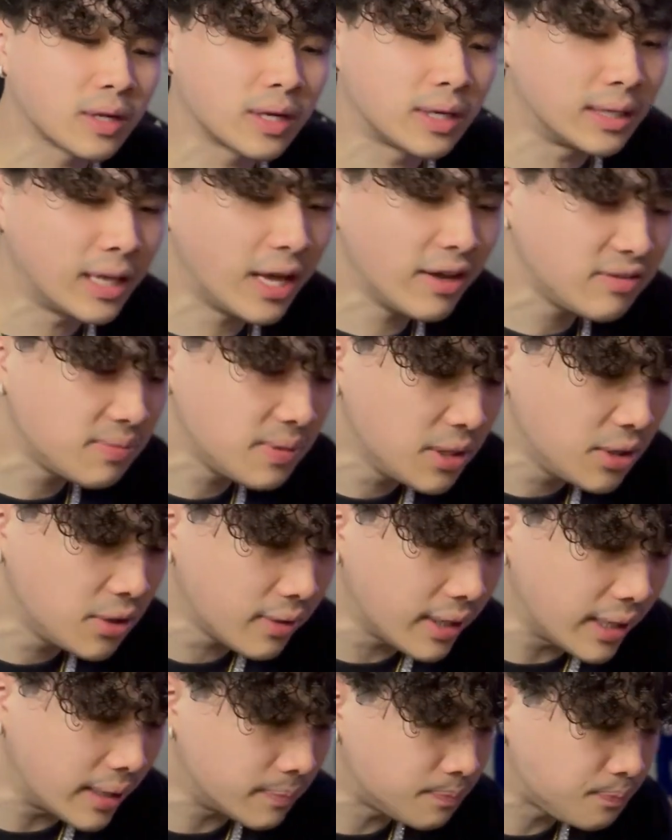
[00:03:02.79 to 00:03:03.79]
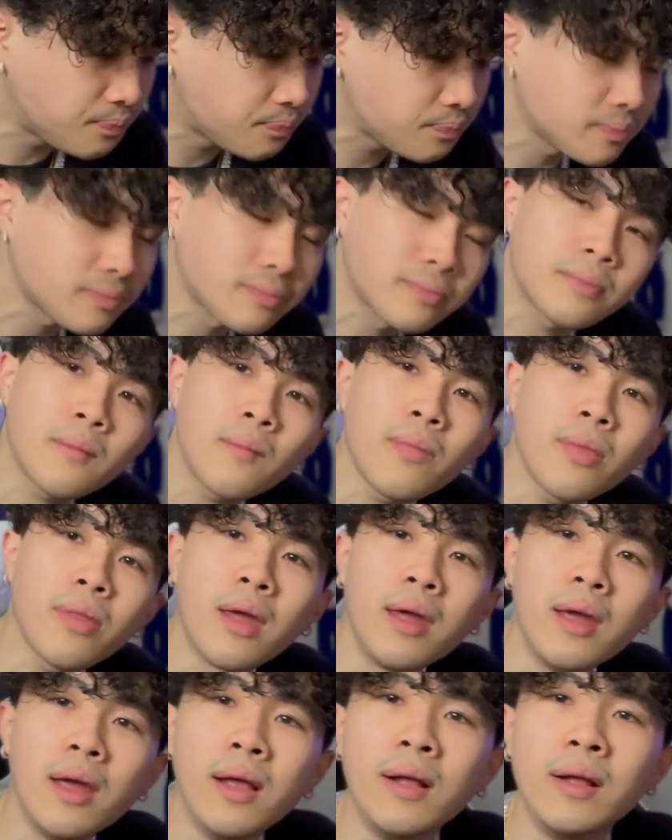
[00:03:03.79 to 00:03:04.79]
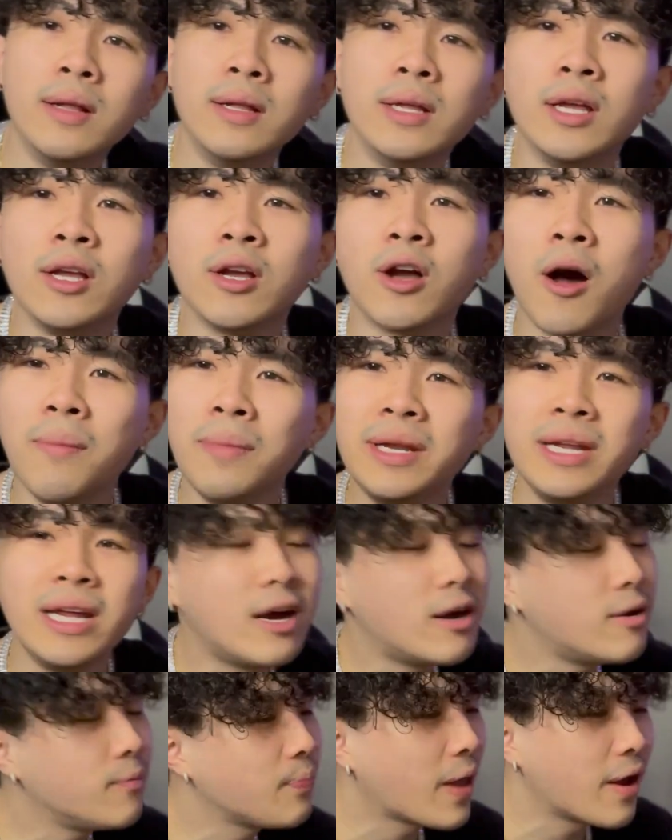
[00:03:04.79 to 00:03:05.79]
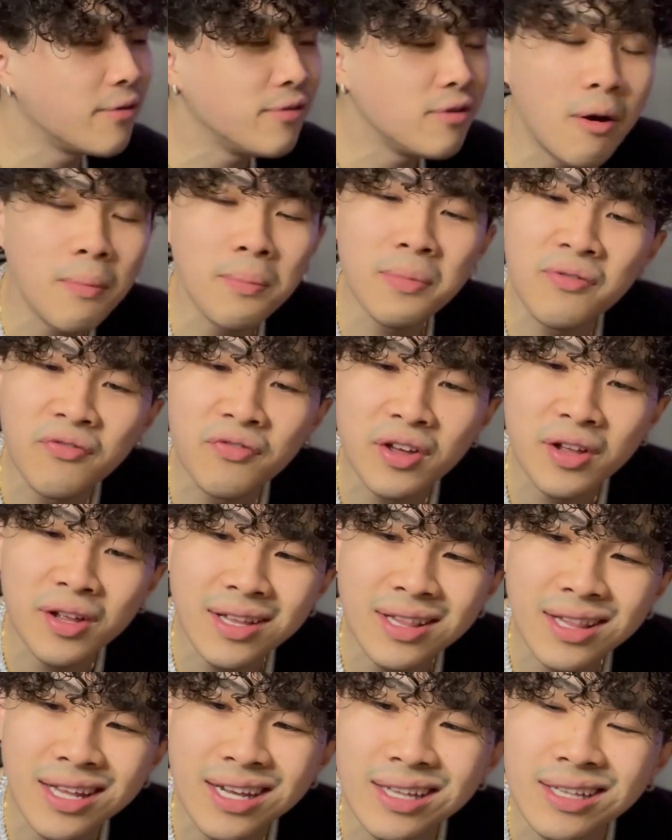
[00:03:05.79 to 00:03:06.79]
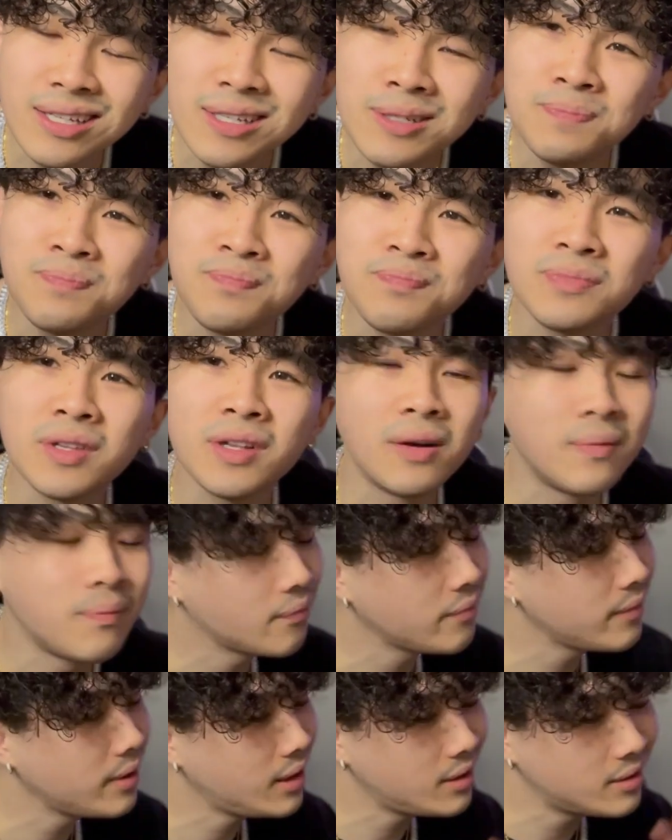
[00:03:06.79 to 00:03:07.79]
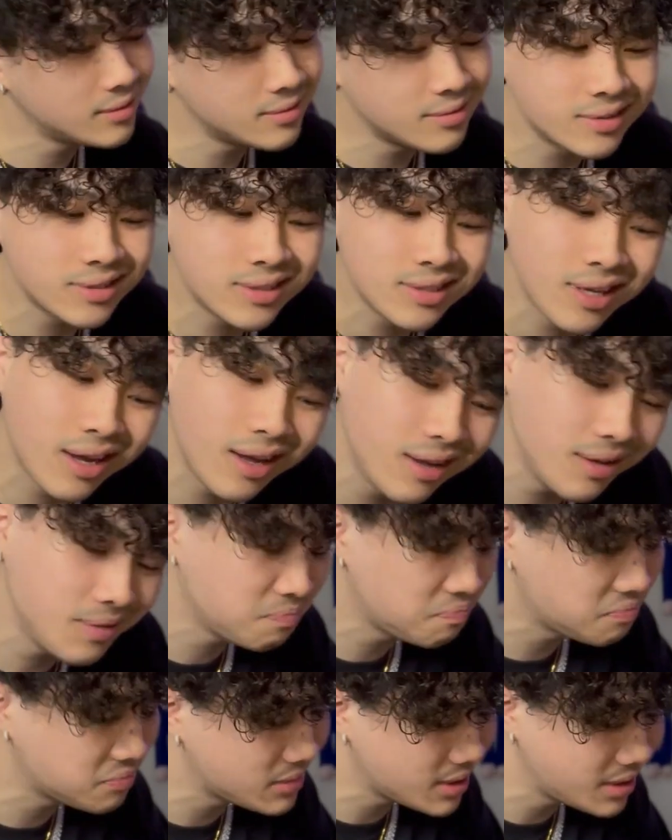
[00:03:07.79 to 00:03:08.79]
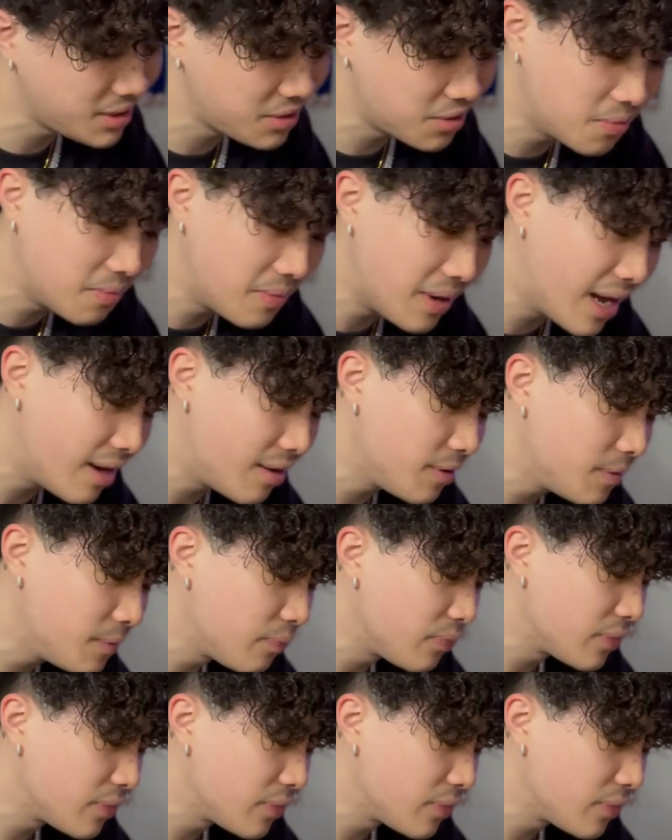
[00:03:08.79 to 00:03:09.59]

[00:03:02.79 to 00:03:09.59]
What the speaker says: life's been great. Comment down how y'all been feeling lately, man. I'm gonna say it don't matter.